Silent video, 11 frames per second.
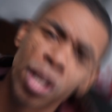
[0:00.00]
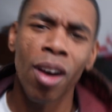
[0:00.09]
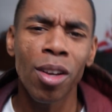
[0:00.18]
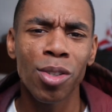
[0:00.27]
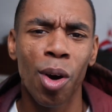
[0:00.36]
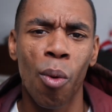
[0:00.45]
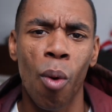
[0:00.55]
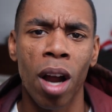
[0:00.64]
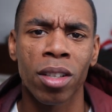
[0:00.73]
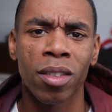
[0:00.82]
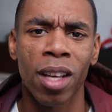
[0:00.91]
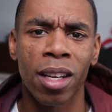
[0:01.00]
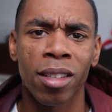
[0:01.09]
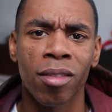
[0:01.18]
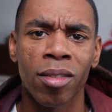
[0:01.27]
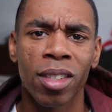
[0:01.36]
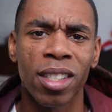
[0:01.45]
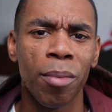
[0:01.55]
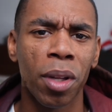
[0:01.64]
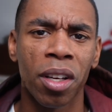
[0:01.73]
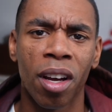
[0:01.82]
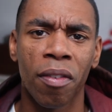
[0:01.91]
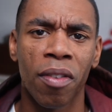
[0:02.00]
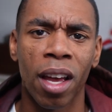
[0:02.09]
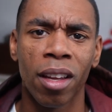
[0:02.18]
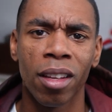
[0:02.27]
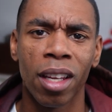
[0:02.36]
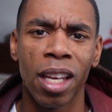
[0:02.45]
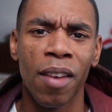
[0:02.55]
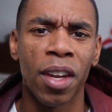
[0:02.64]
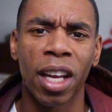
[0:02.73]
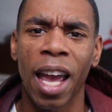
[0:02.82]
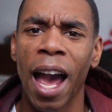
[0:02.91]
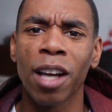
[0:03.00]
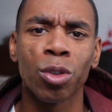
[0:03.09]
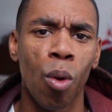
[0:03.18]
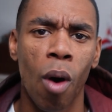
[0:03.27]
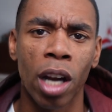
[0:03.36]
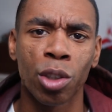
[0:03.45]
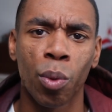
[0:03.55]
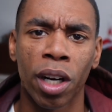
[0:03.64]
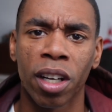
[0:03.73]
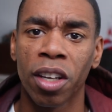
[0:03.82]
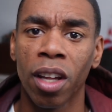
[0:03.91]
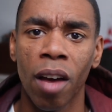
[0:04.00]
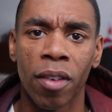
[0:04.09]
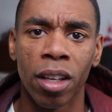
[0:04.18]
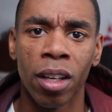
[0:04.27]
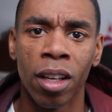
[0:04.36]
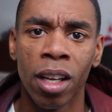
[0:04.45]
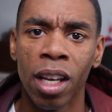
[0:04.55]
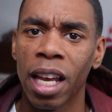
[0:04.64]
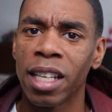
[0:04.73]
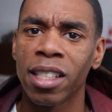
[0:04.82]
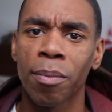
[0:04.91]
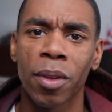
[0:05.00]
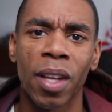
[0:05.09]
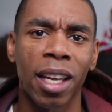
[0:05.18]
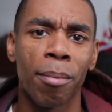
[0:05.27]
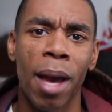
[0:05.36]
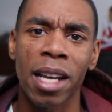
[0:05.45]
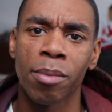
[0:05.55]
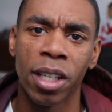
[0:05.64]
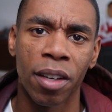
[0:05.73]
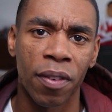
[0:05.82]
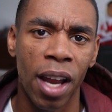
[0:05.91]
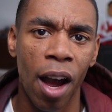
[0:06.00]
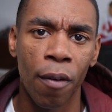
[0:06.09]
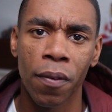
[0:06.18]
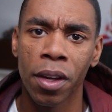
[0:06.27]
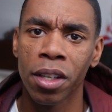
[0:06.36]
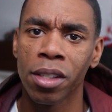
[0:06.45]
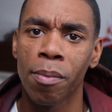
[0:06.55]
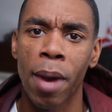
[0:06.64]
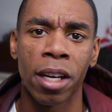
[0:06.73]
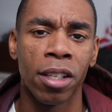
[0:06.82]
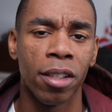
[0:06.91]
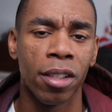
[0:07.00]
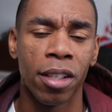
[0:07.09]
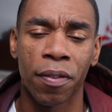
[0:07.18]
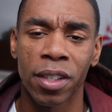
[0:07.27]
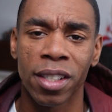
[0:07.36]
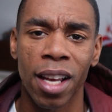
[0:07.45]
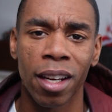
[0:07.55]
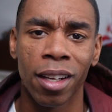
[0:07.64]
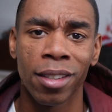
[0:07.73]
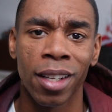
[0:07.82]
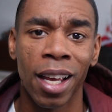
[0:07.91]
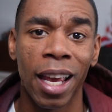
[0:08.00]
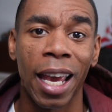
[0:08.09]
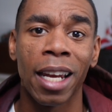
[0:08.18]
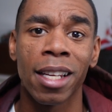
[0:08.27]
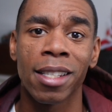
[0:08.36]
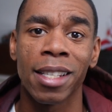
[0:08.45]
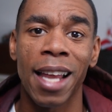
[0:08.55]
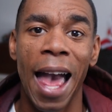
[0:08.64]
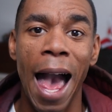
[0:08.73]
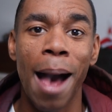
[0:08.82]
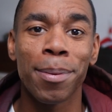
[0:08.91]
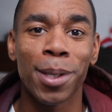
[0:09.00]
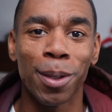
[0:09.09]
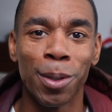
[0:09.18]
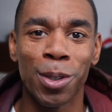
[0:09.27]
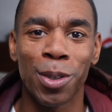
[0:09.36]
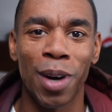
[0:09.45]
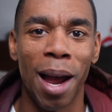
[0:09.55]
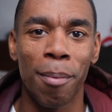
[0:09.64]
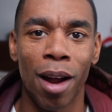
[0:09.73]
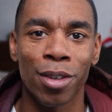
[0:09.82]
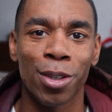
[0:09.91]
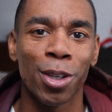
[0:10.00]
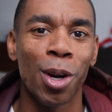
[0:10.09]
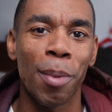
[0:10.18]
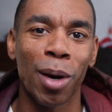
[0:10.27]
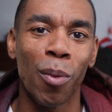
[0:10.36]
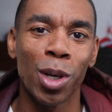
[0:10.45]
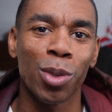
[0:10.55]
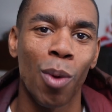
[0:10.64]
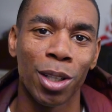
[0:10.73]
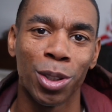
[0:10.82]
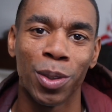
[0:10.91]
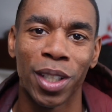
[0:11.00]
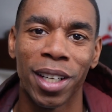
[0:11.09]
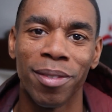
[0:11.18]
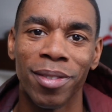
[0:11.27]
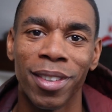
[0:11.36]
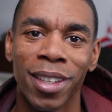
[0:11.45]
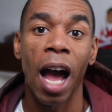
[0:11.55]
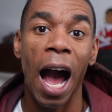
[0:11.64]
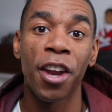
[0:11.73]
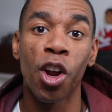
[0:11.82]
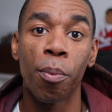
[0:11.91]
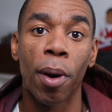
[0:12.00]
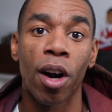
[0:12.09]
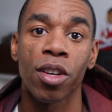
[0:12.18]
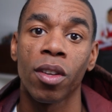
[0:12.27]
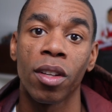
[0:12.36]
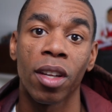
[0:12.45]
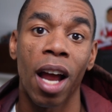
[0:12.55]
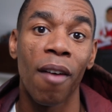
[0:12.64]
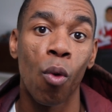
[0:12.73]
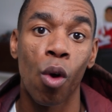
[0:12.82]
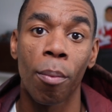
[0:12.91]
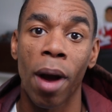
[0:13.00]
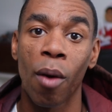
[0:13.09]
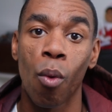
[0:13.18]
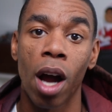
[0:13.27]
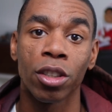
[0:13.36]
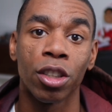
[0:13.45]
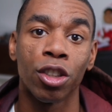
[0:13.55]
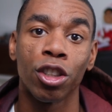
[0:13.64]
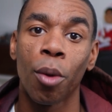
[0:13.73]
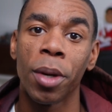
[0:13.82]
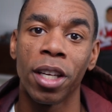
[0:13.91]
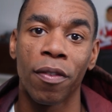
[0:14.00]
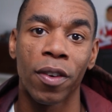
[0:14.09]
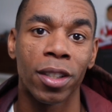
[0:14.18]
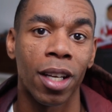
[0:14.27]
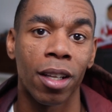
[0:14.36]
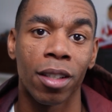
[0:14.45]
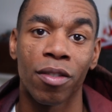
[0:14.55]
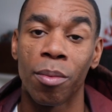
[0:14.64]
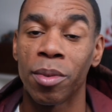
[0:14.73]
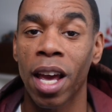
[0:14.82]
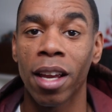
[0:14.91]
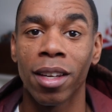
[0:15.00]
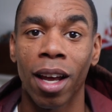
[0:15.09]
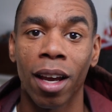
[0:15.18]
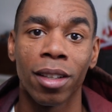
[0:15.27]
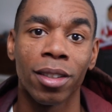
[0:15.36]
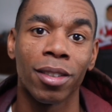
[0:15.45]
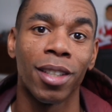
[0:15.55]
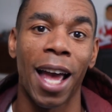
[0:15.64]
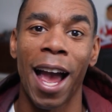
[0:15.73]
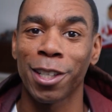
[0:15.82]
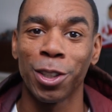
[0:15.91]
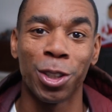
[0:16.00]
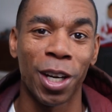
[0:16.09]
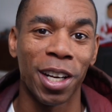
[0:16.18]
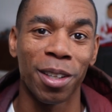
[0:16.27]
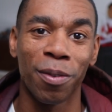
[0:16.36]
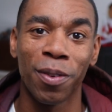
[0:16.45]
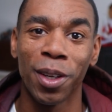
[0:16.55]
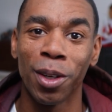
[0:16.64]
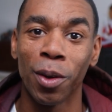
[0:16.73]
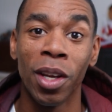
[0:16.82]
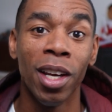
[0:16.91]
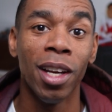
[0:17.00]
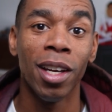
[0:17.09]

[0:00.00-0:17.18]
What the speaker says: it's also a watch that is simple enough that even a casual watch wearer could love it. It's something that can match many different outfits, many different settings, and is an absolute strap monster no matter which watch you get. I know personally that I've worn my watch in so many different settings, from date nights to actually training in the field